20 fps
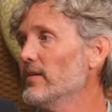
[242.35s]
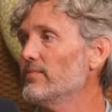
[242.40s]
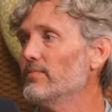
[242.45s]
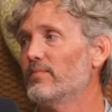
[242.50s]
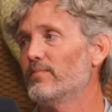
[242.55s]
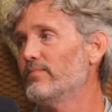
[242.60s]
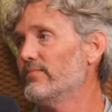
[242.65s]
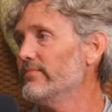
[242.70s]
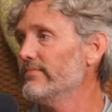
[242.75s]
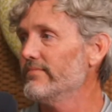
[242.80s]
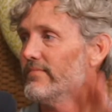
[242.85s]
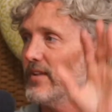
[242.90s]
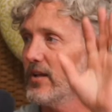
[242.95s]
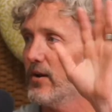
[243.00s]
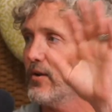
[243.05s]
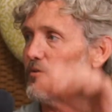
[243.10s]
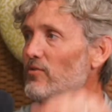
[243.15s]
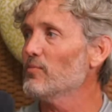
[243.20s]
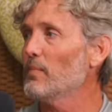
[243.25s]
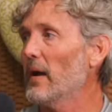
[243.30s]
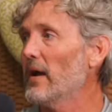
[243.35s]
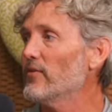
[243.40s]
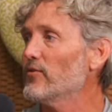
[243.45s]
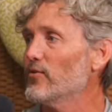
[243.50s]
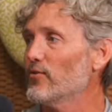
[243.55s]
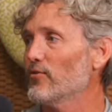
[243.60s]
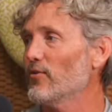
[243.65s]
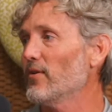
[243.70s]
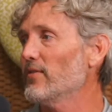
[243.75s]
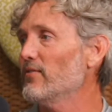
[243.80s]
the
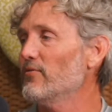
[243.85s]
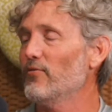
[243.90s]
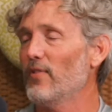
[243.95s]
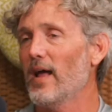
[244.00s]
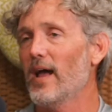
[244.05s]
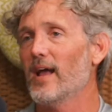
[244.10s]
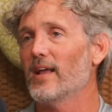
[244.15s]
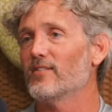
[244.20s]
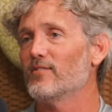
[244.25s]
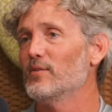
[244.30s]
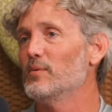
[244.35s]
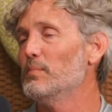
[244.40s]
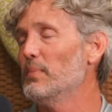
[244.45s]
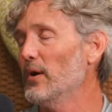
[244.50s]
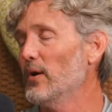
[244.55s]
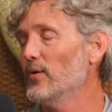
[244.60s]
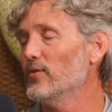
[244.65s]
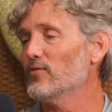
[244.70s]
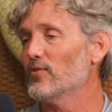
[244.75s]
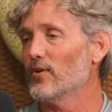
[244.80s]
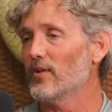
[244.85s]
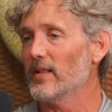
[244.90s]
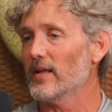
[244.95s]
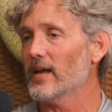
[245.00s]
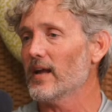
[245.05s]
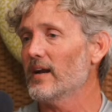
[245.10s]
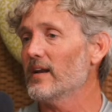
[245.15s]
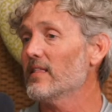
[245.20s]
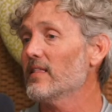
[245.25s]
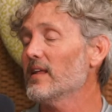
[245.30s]
sponsors on the flags and the boats and all
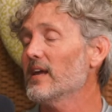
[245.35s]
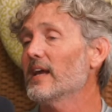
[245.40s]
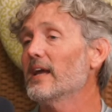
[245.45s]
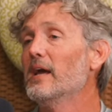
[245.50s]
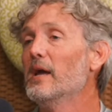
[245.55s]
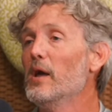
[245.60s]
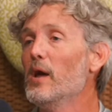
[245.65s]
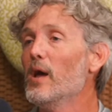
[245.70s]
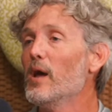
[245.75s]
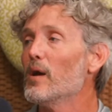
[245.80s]
that kind of thing.